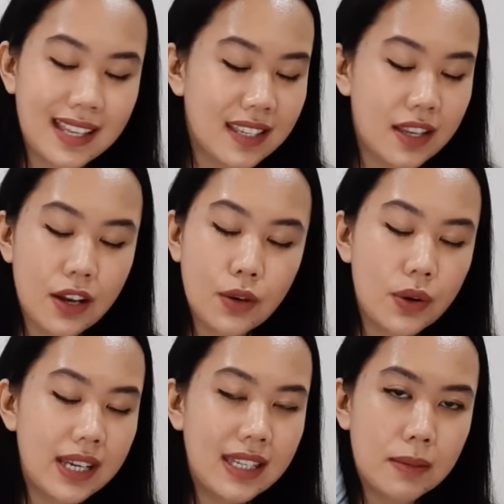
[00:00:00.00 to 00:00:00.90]
It's not
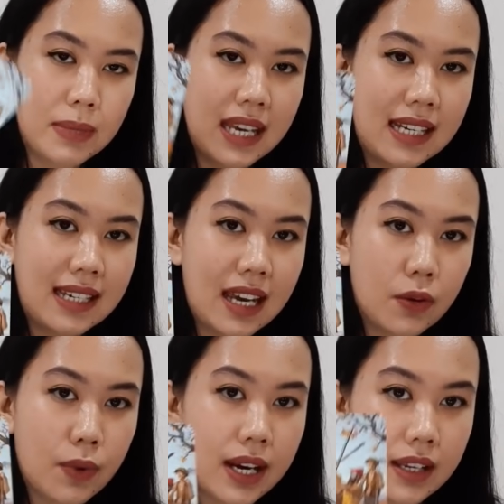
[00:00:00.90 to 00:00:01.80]
going to be a
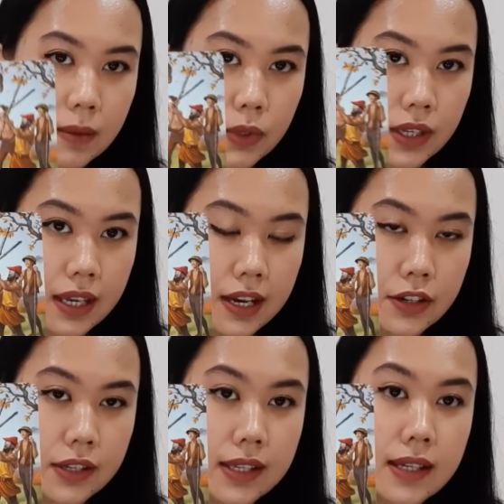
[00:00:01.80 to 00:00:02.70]
direct
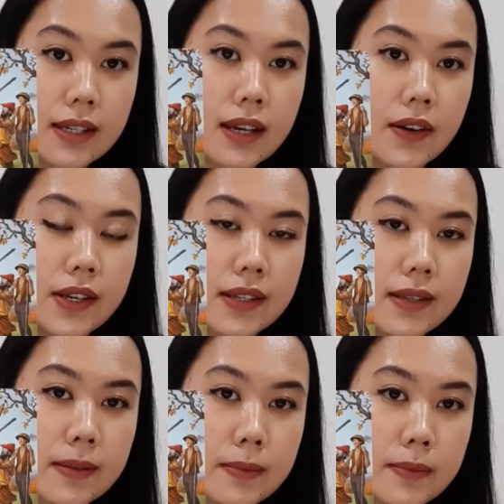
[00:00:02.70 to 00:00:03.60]
communication,
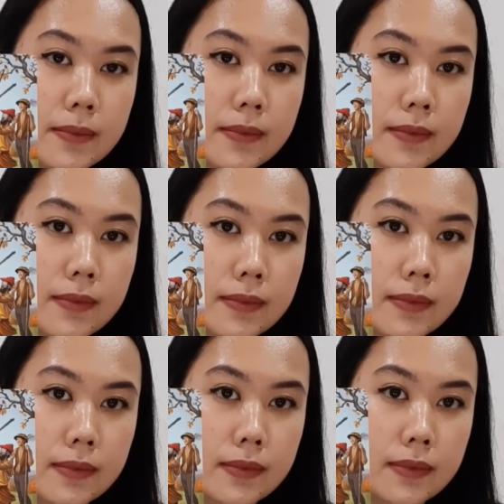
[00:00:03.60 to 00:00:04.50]
Sagittarius.
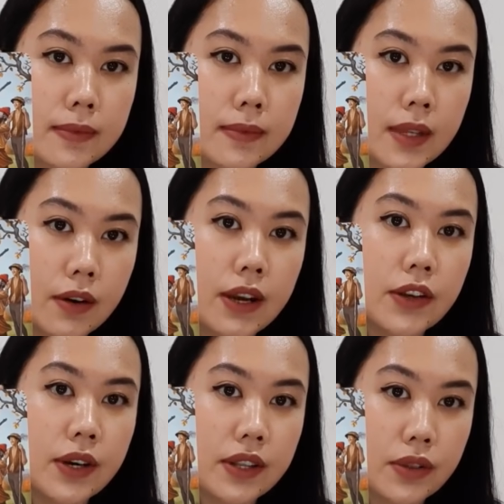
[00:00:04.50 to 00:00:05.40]
All
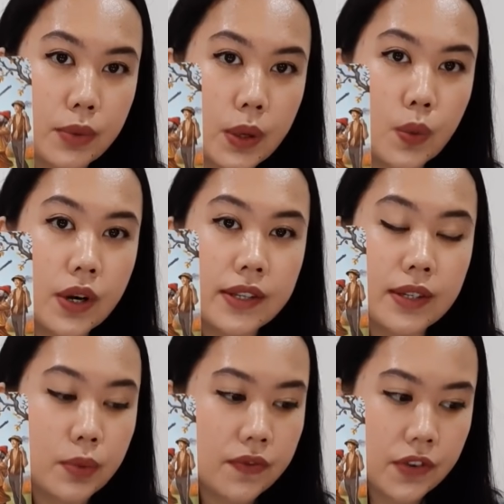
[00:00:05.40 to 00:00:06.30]
right, you got the Three of
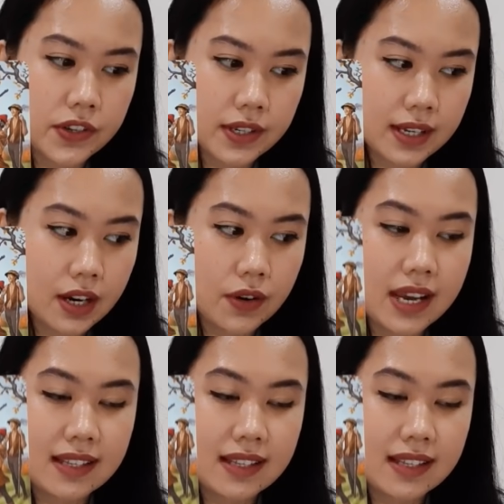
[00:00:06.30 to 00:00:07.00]
Wands in reverse in here.